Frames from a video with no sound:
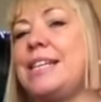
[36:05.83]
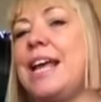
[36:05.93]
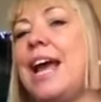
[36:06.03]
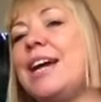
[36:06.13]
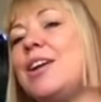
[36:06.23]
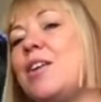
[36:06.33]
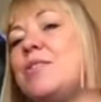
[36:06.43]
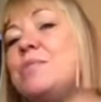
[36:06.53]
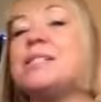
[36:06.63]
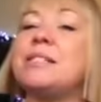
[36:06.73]
And can I have some
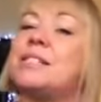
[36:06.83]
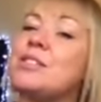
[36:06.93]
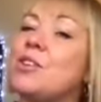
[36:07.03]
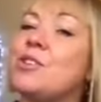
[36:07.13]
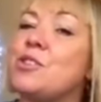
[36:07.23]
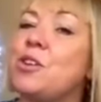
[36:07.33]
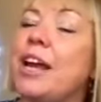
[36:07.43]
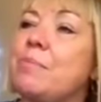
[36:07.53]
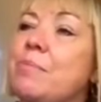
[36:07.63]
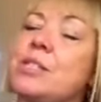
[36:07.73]
assistance on the
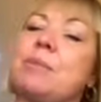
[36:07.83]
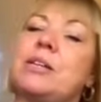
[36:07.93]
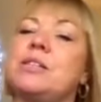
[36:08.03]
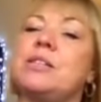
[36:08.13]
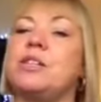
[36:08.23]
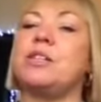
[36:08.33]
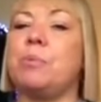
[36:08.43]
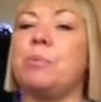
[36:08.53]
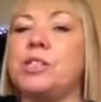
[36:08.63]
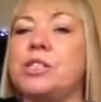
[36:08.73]
train because I'm actually registered
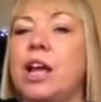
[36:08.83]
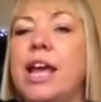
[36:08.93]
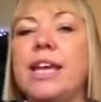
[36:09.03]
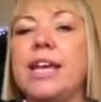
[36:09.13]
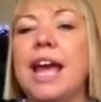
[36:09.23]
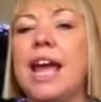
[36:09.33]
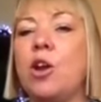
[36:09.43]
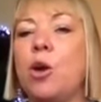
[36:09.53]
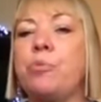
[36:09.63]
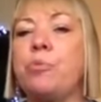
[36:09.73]
by? She's like, yeah,
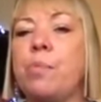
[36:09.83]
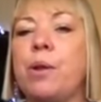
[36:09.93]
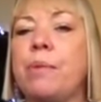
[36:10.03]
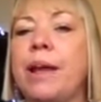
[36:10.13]
no problem.